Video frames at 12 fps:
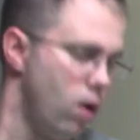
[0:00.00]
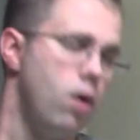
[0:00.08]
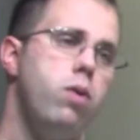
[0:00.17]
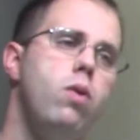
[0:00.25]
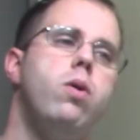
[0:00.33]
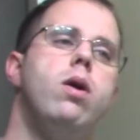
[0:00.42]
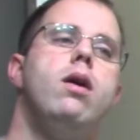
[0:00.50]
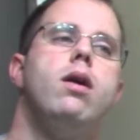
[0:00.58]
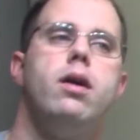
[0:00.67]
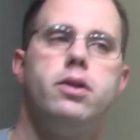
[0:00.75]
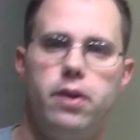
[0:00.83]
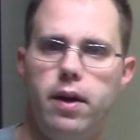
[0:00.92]
Whew.
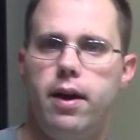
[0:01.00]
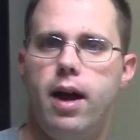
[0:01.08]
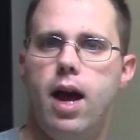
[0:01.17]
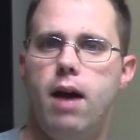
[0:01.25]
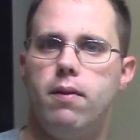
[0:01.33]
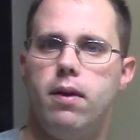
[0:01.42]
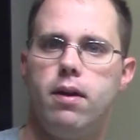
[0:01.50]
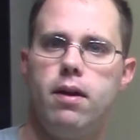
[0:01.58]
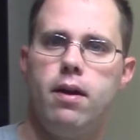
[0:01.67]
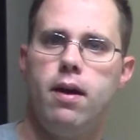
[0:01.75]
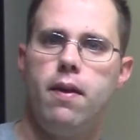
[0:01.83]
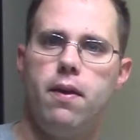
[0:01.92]
So there you have it.
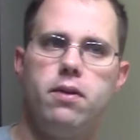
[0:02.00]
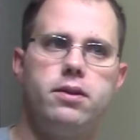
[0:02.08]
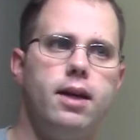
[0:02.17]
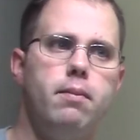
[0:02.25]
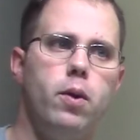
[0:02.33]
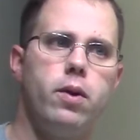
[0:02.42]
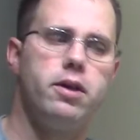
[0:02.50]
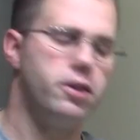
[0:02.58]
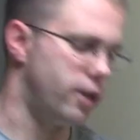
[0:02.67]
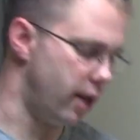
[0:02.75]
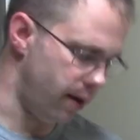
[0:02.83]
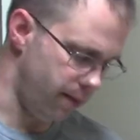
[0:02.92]
Thursday morning
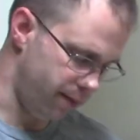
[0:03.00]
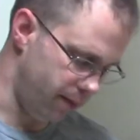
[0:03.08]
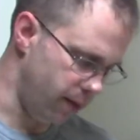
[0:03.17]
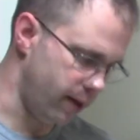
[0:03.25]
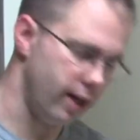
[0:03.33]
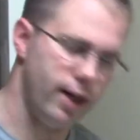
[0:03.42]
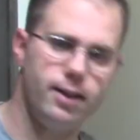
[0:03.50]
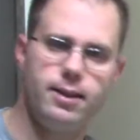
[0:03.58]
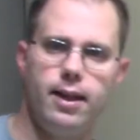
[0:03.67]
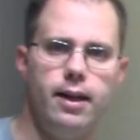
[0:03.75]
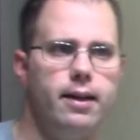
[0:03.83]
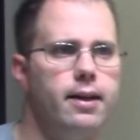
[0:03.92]
shave, what can I
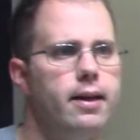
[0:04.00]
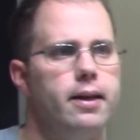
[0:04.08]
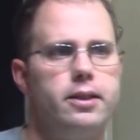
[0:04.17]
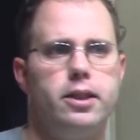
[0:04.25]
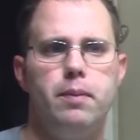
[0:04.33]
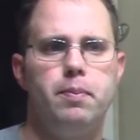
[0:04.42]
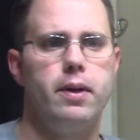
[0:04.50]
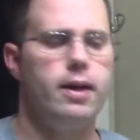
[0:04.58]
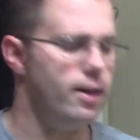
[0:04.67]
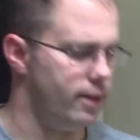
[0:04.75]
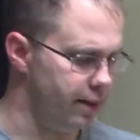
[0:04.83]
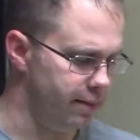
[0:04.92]
say? Super
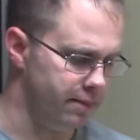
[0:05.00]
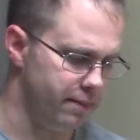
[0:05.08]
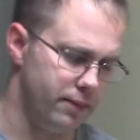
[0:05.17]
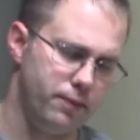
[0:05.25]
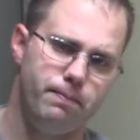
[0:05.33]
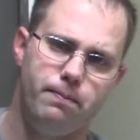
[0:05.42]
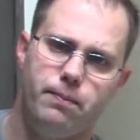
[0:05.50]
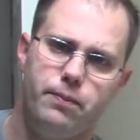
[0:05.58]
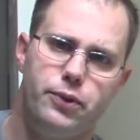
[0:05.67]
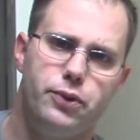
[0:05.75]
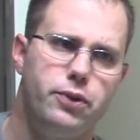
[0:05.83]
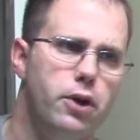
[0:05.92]
easy,
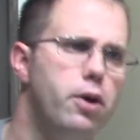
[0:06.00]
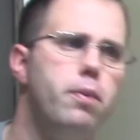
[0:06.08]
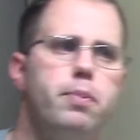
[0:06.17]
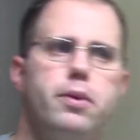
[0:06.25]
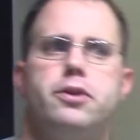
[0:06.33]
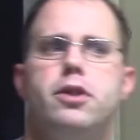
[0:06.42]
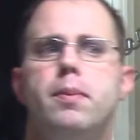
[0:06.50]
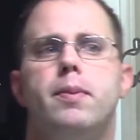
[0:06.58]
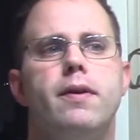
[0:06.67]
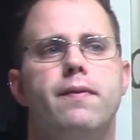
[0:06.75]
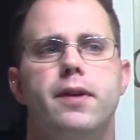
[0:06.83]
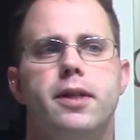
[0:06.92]
super,
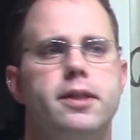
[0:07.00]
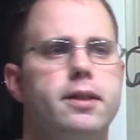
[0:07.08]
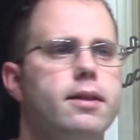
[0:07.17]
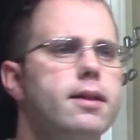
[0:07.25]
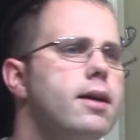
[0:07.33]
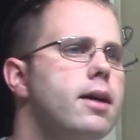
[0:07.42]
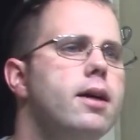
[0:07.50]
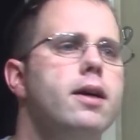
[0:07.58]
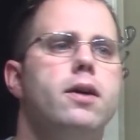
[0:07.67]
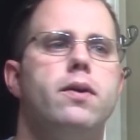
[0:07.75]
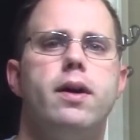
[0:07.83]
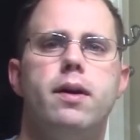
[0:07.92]
super efficient,
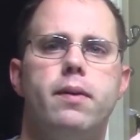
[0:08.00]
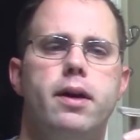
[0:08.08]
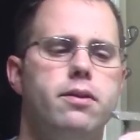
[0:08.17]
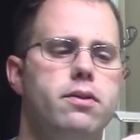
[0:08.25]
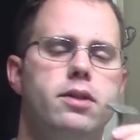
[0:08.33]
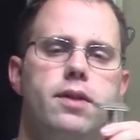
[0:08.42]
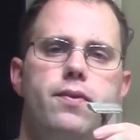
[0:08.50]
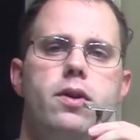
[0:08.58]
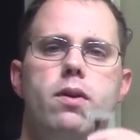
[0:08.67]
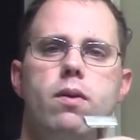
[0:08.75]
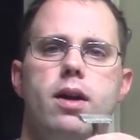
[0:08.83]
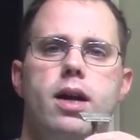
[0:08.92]
great razors. If you don't